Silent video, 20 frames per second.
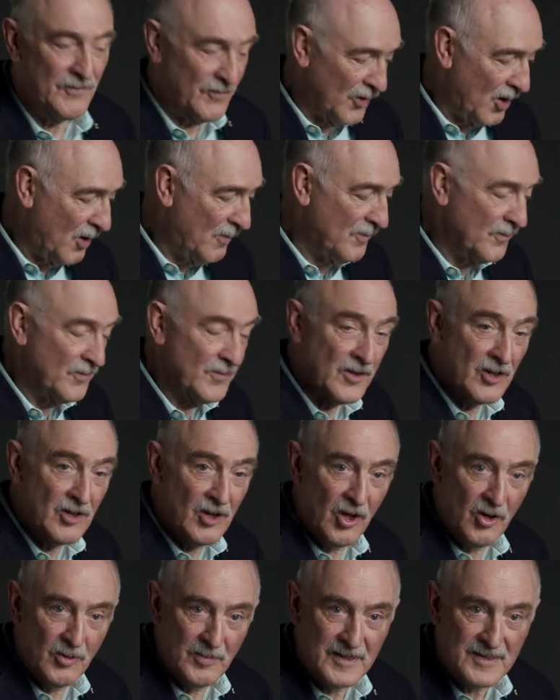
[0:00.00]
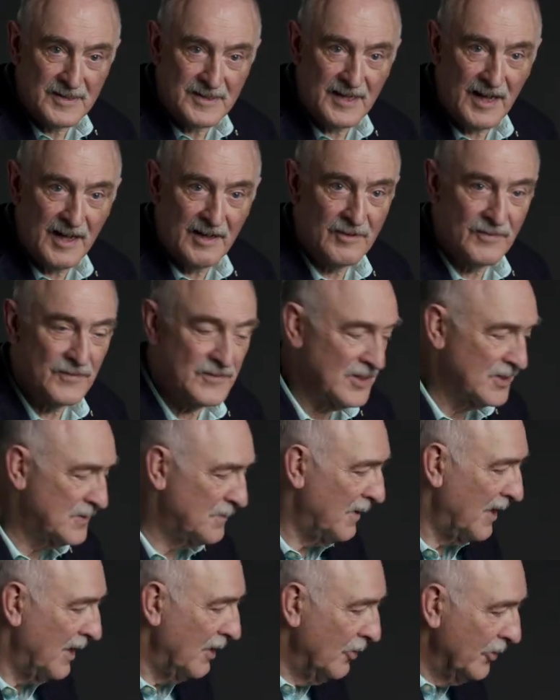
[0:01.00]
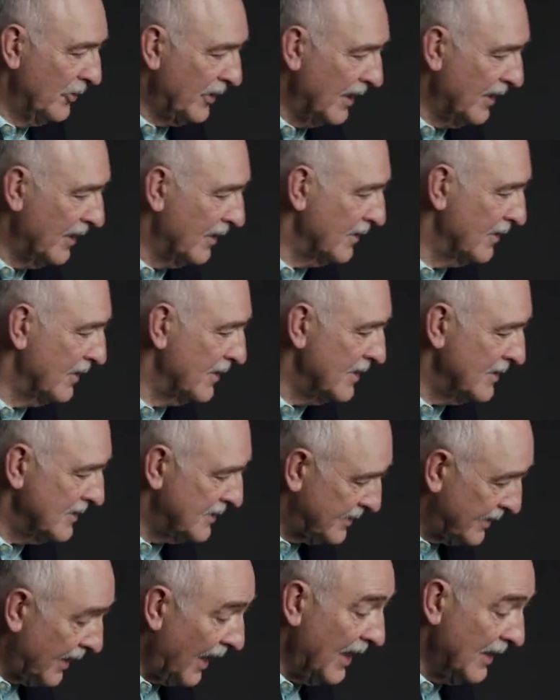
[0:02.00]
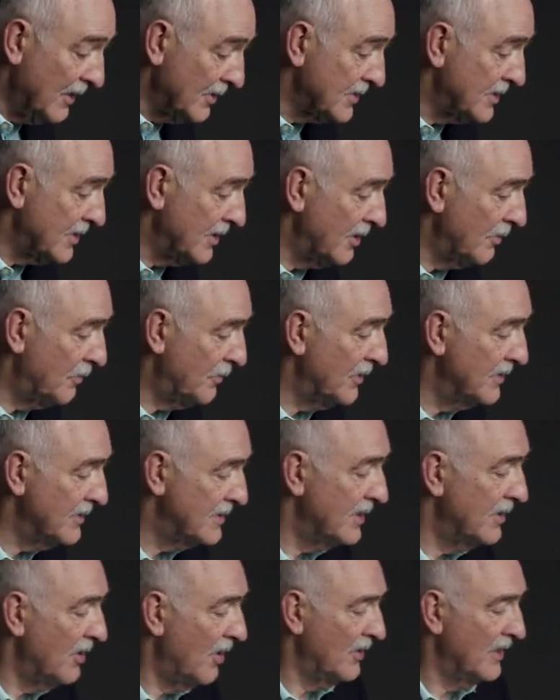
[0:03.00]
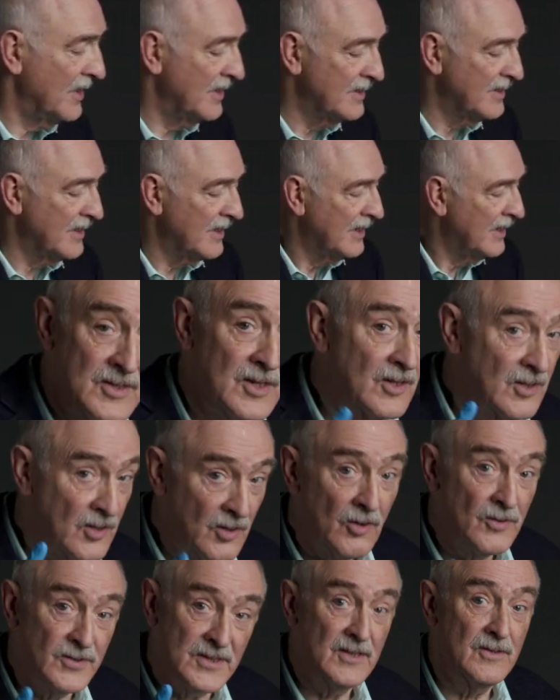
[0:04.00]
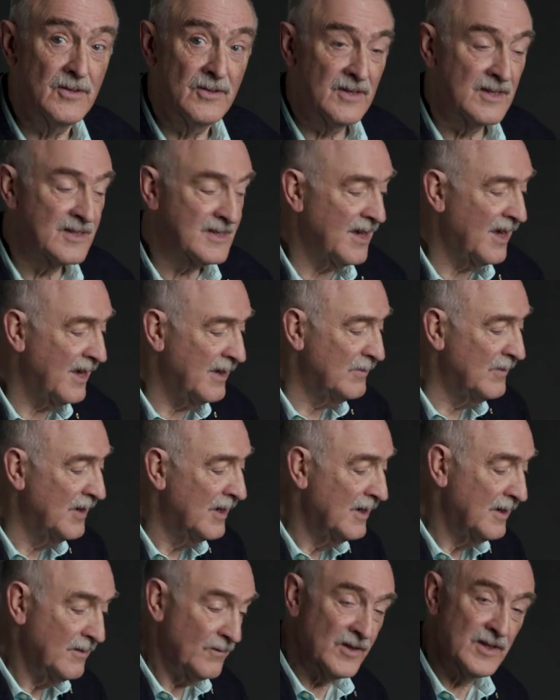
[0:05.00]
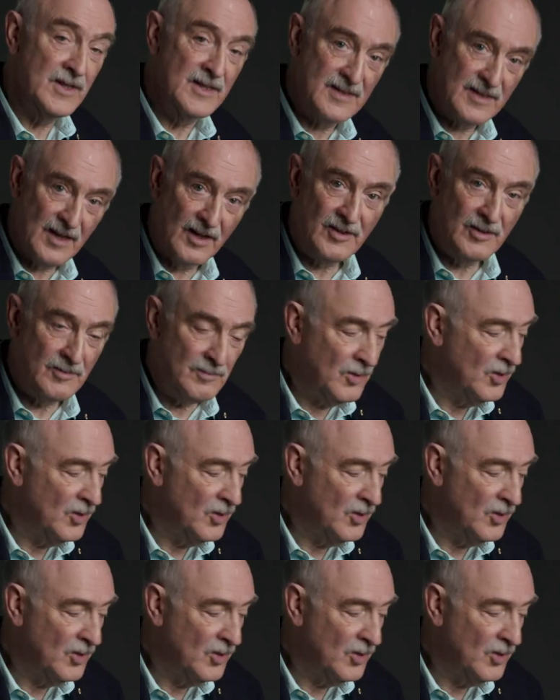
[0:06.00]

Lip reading: from the globe itself just by looking at the scales that are printed on it. You can also do the same for the sun and